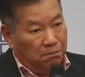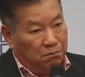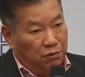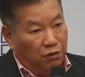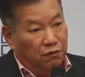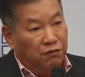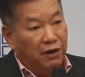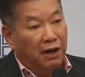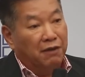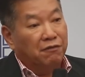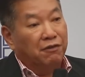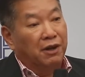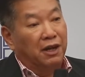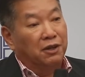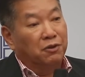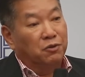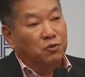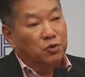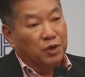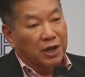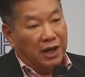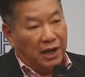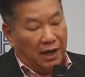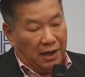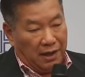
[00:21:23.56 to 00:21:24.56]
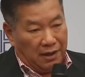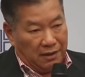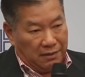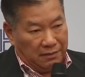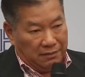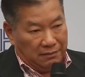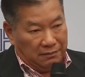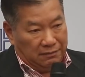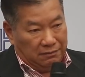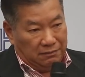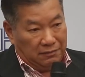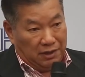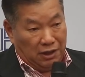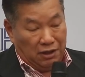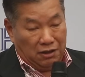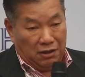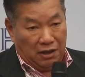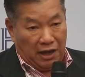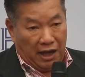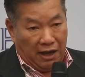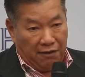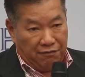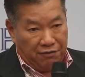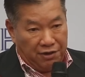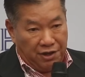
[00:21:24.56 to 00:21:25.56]
provide very good care. You
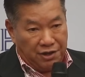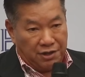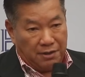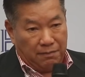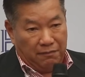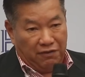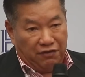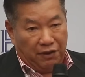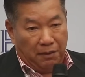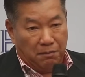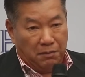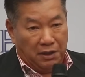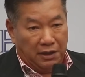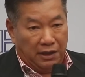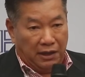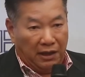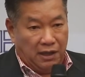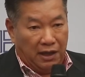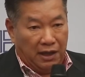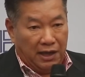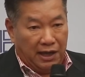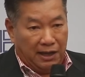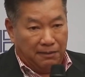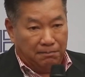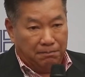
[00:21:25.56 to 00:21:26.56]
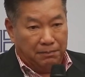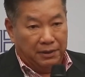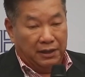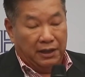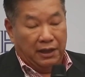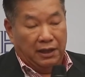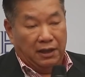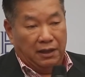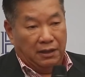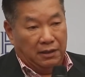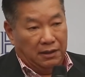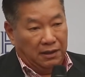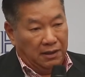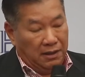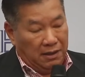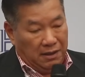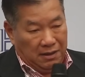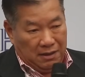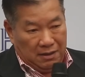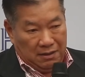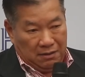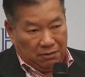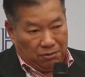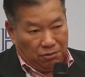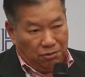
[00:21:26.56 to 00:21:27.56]
know, average family income per head,
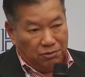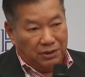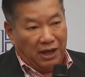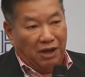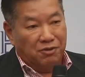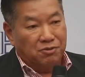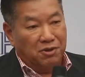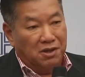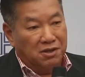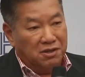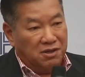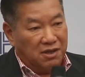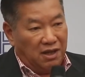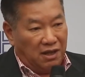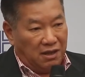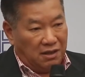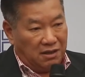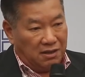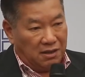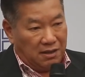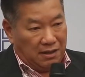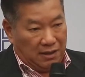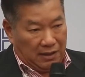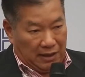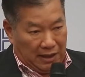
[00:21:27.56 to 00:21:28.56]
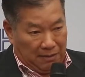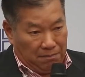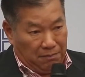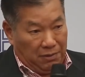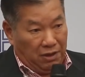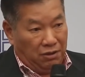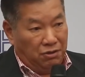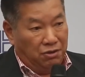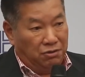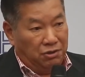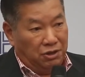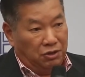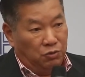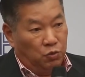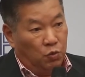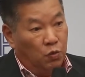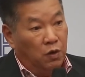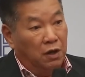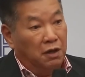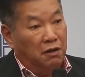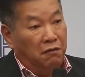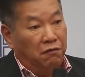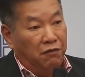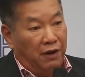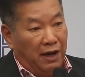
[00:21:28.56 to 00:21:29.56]
2006 and below, you
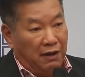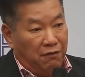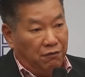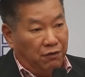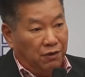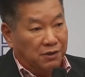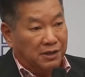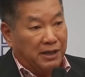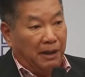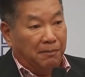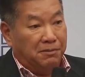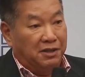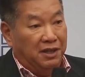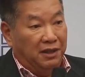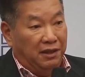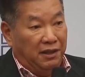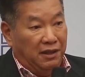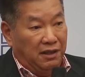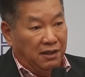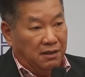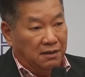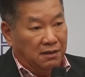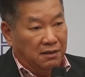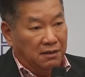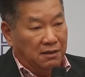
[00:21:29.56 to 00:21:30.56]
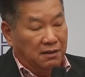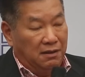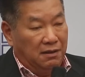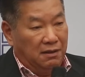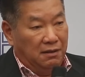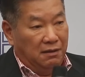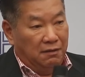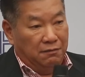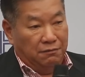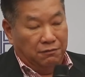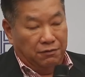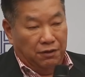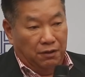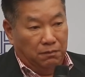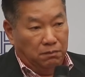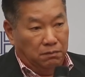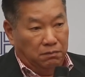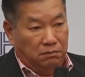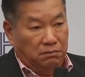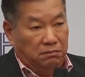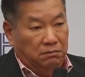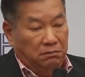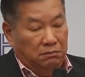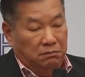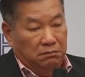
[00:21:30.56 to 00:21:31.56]
qualify for subsidies
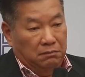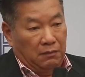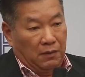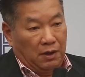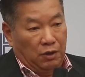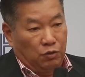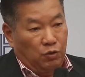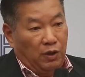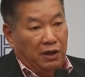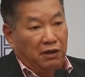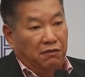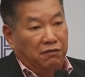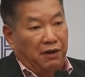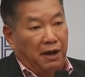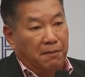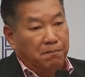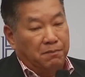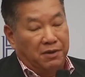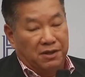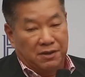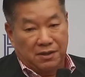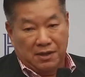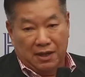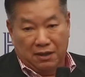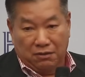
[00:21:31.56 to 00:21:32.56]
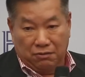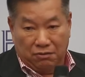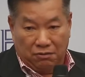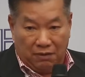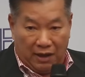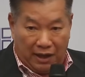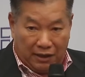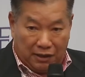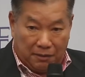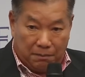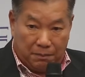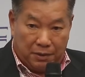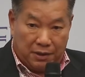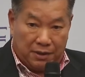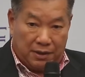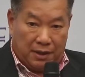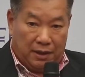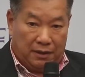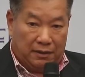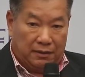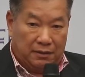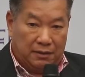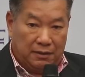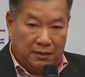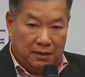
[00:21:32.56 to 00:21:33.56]
from 25% to
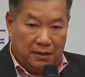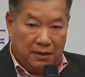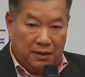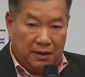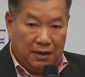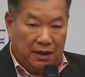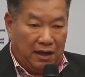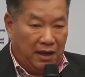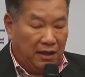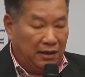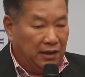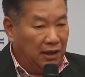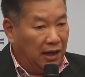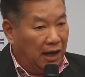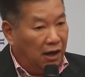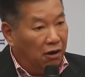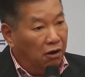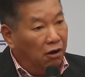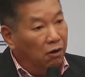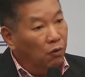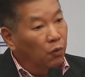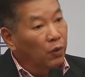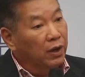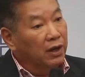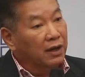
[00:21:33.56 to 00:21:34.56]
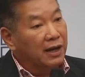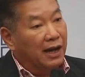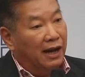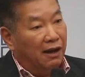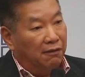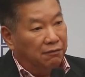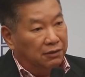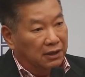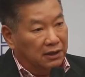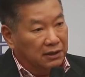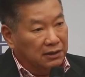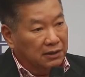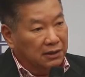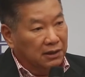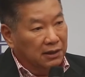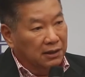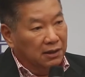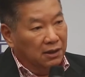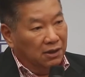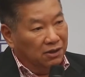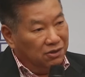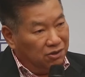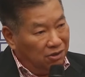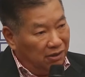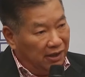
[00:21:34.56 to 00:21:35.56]
100%. I think are all well covered.
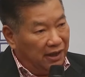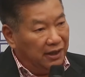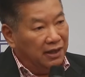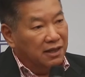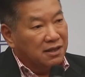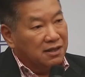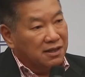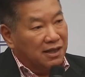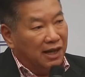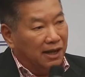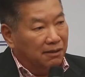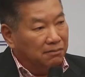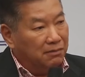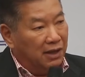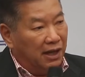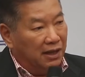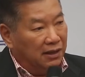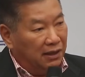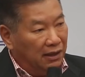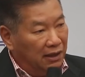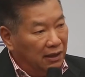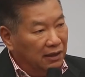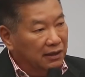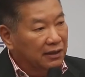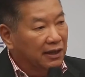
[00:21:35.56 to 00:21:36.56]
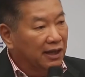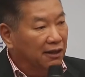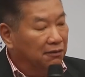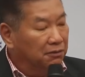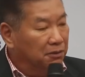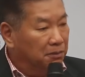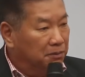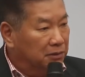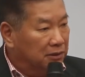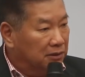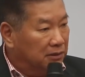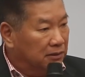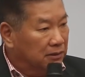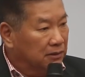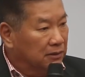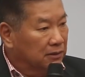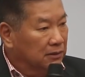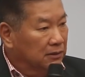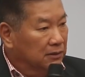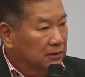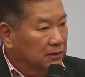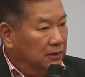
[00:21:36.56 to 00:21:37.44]
So at this time, I think government,